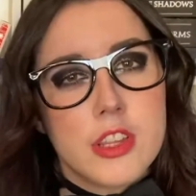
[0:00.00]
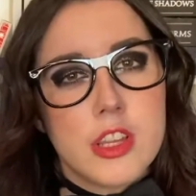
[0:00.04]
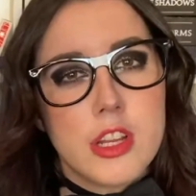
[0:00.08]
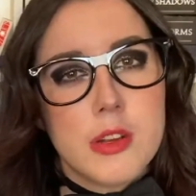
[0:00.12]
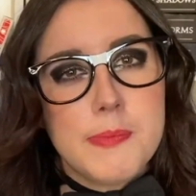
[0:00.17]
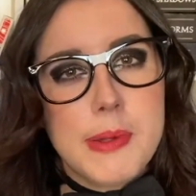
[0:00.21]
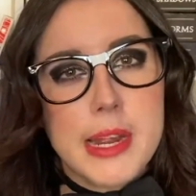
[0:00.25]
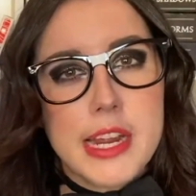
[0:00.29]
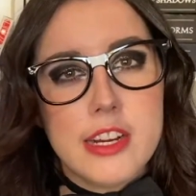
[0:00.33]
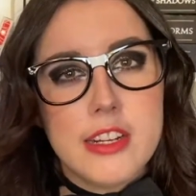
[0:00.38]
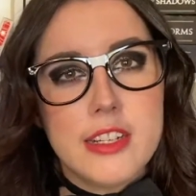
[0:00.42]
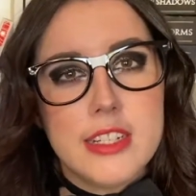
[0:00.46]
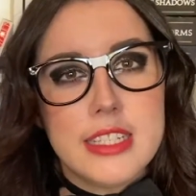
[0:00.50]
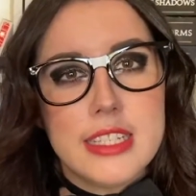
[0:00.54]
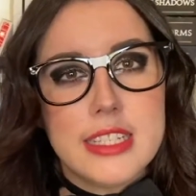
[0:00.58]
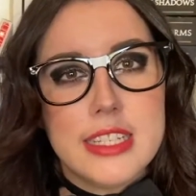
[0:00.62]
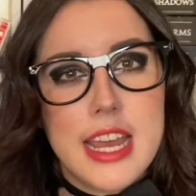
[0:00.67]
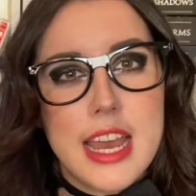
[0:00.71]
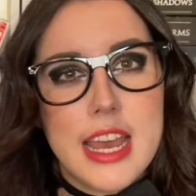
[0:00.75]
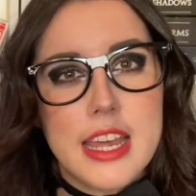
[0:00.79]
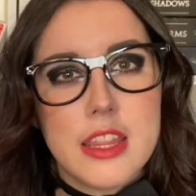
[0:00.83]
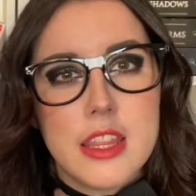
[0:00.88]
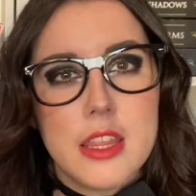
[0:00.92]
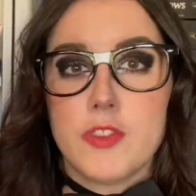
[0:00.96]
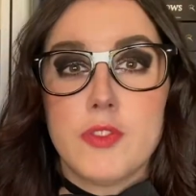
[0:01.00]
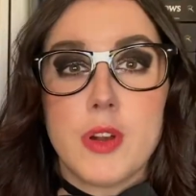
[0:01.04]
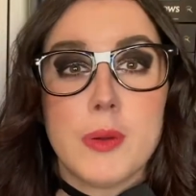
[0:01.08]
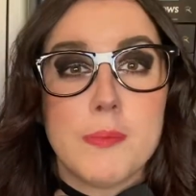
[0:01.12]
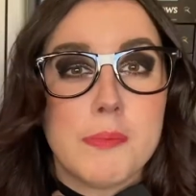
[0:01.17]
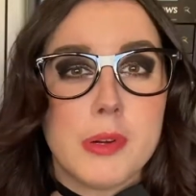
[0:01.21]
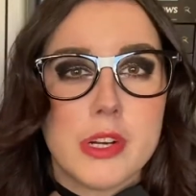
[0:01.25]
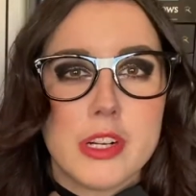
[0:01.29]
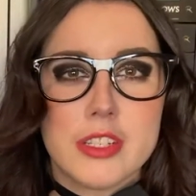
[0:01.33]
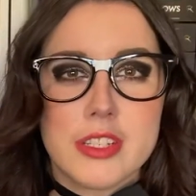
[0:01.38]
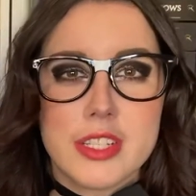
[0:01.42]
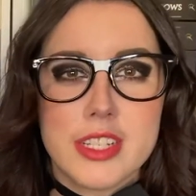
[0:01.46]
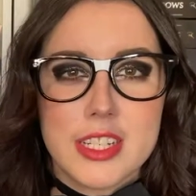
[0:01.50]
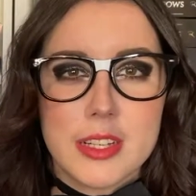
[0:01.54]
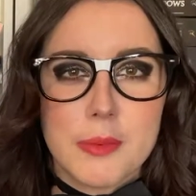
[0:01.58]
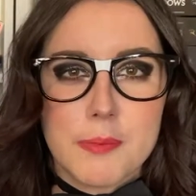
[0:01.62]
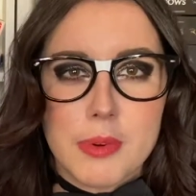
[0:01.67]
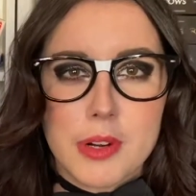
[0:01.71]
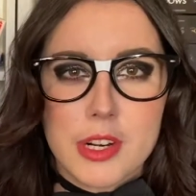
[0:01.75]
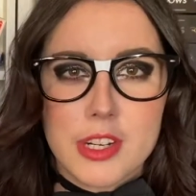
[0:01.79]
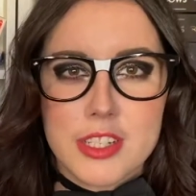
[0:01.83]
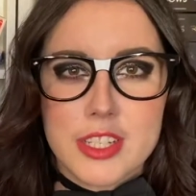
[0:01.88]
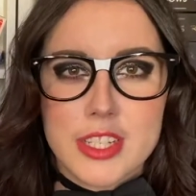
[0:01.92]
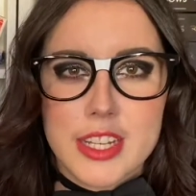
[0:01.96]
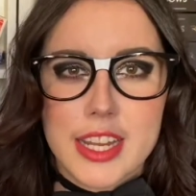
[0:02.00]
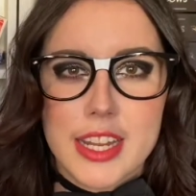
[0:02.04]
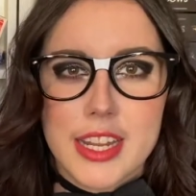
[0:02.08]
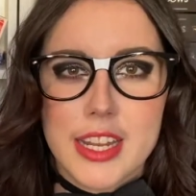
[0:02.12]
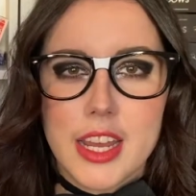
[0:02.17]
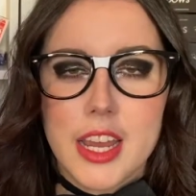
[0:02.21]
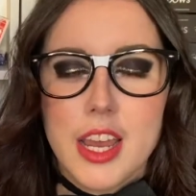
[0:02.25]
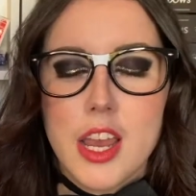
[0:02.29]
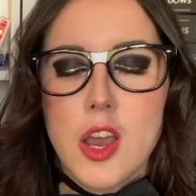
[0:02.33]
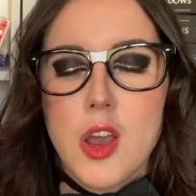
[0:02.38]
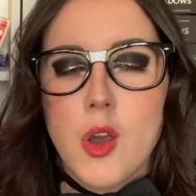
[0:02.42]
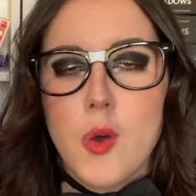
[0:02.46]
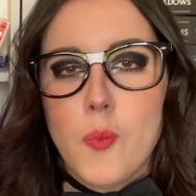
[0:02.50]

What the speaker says: their parents' death from person to person,